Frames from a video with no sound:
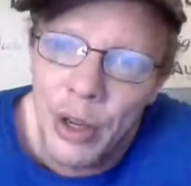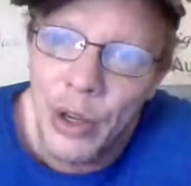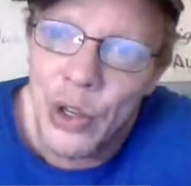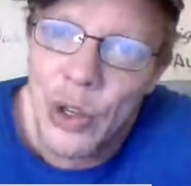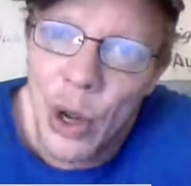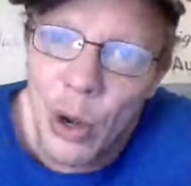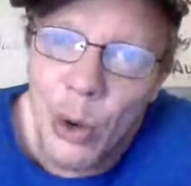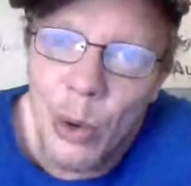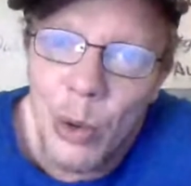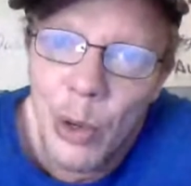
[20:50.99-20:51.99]

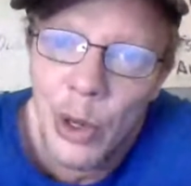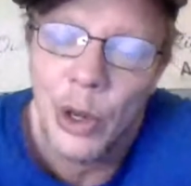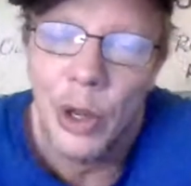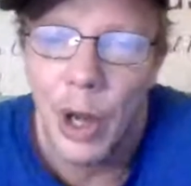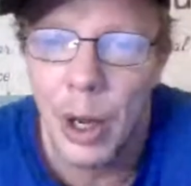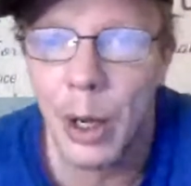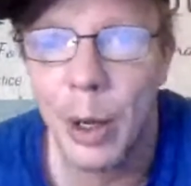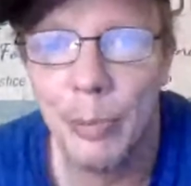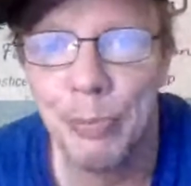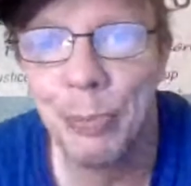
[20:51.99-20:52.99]
So,
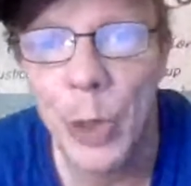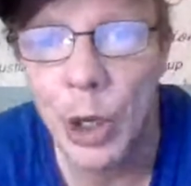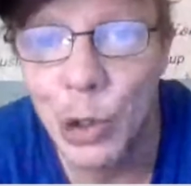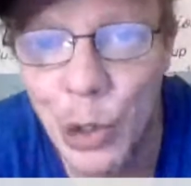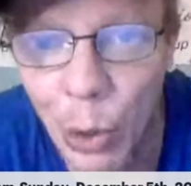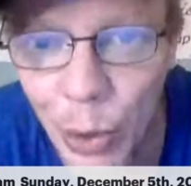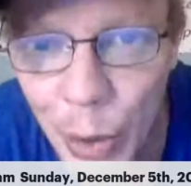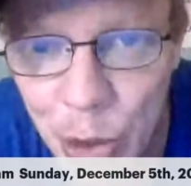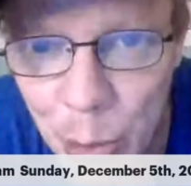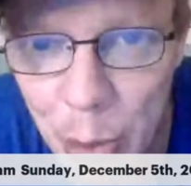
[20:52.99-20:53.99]
don't
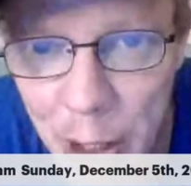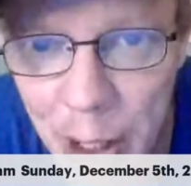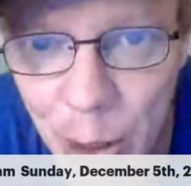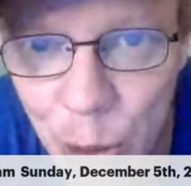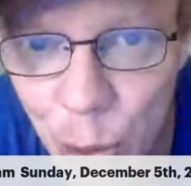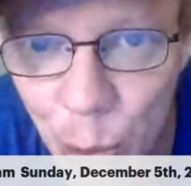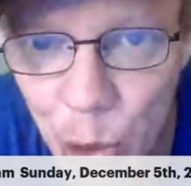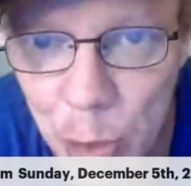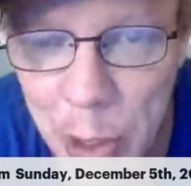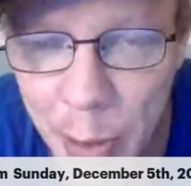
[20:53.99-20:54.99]
look to me to
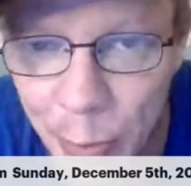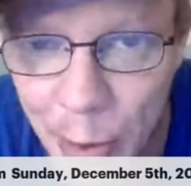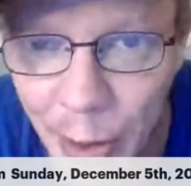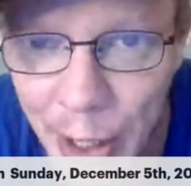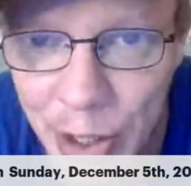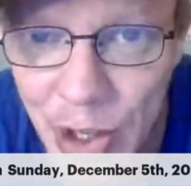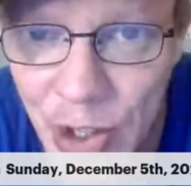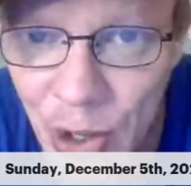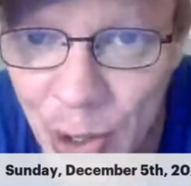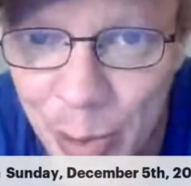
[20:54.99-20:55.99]
speak for the lending
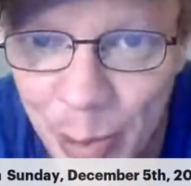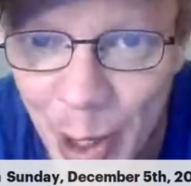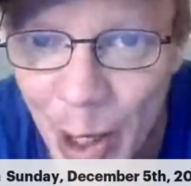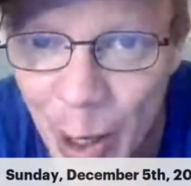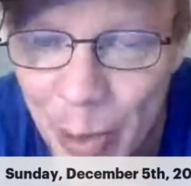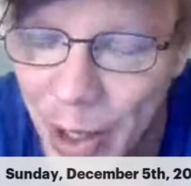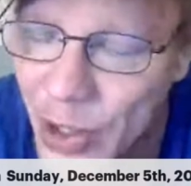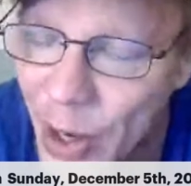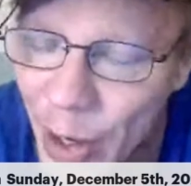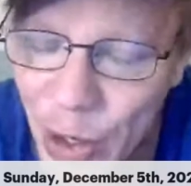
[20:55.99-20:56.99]
system,
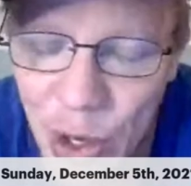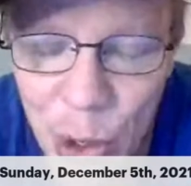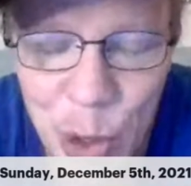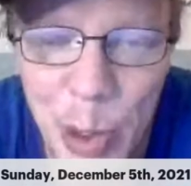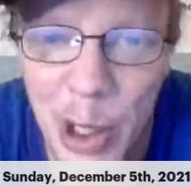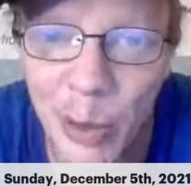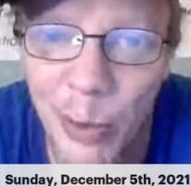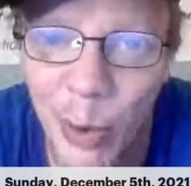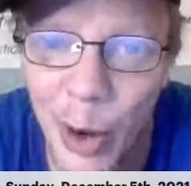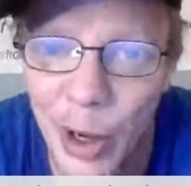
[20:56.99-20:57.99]
because there is no speaking
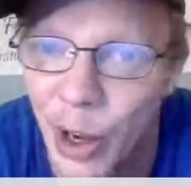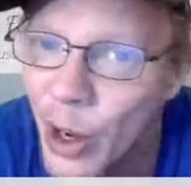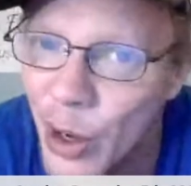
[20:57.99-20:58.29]
for it.